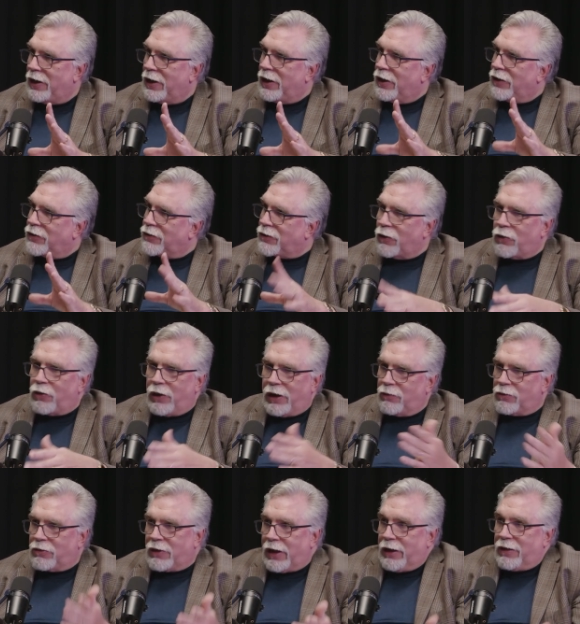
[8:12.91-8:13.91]
So it
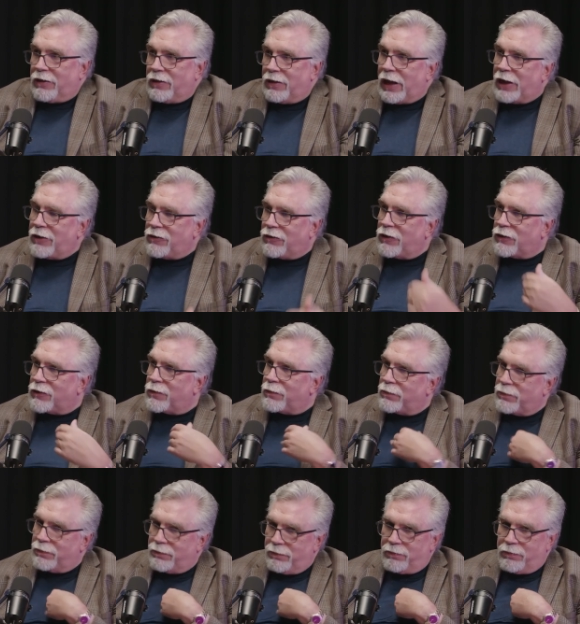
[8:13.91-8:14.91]
was like not just
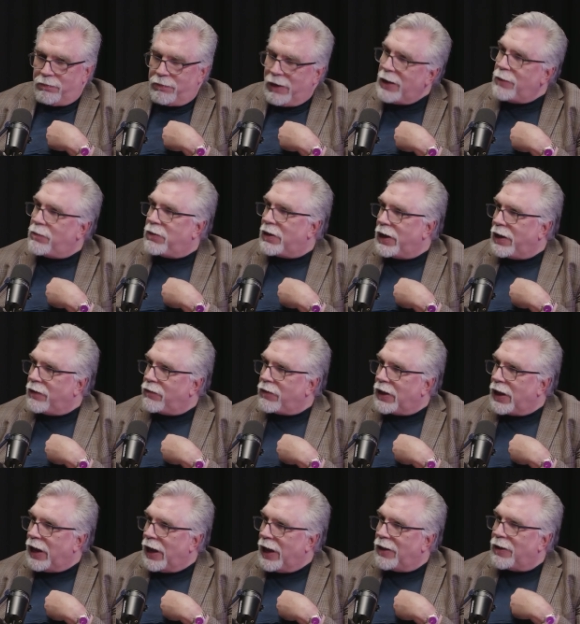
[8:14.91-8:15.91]
me
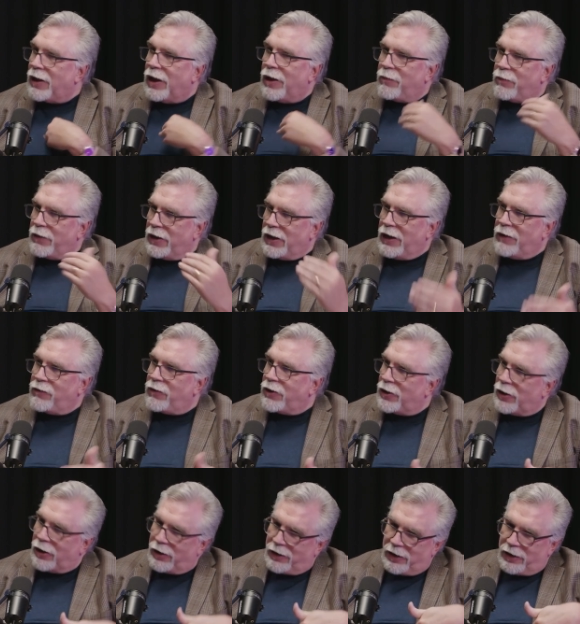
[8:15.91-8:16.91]
believing that, but even
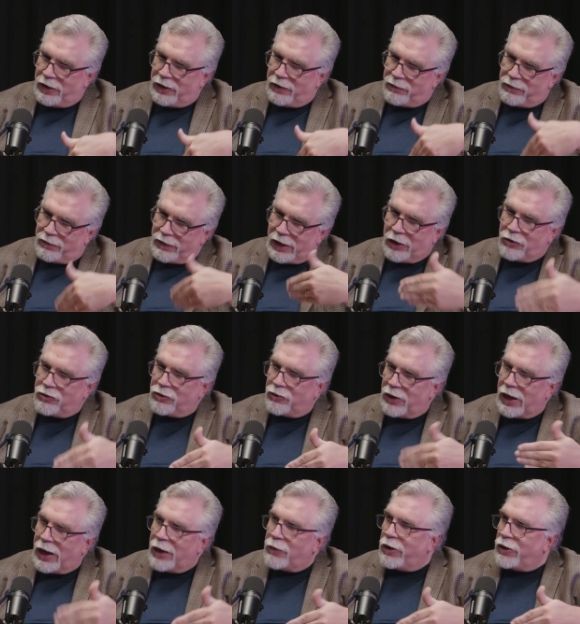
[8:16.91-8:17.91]
the National
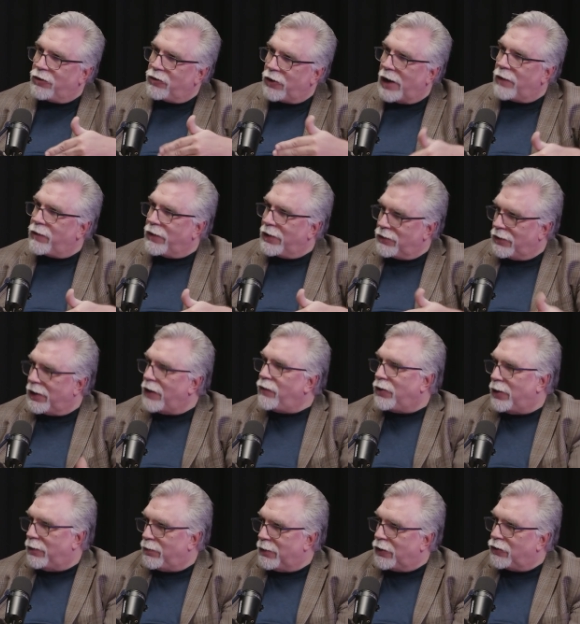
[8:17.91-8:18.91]
Highway Traffic
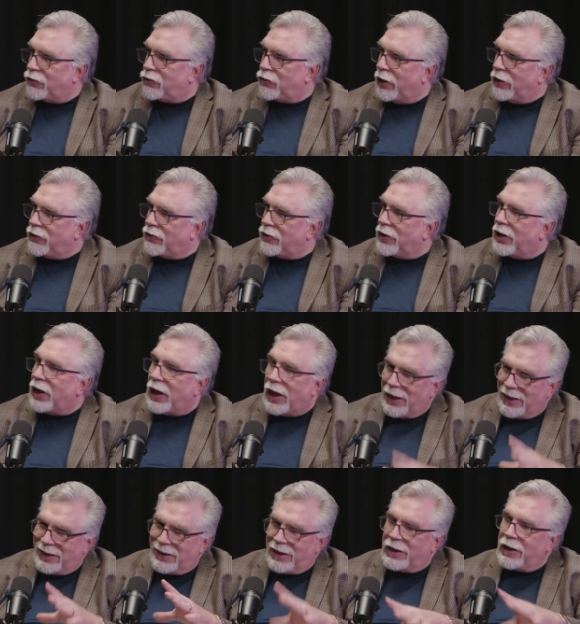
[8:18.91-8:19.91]
Safety Administration
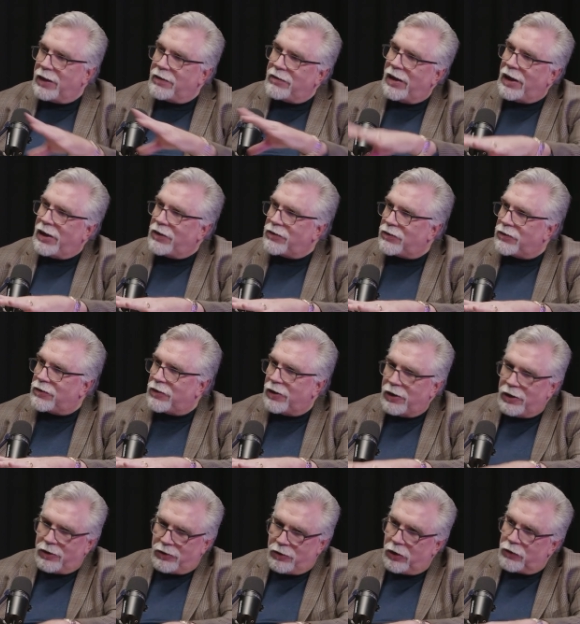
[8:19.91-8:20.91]
did a test
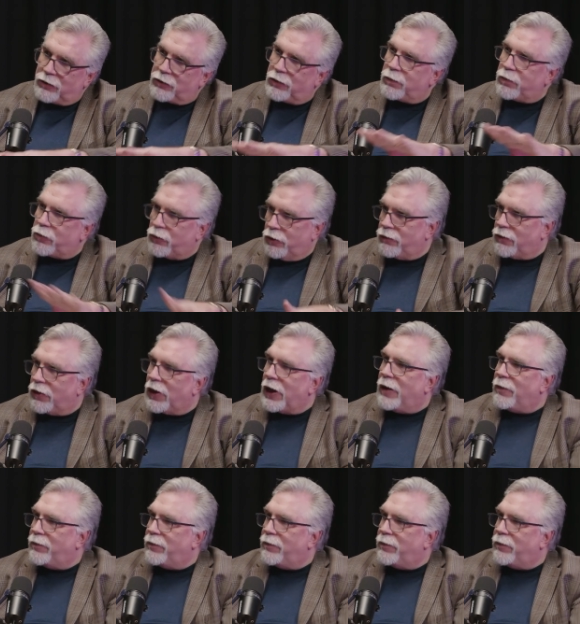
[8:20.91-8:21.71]
to also prove that.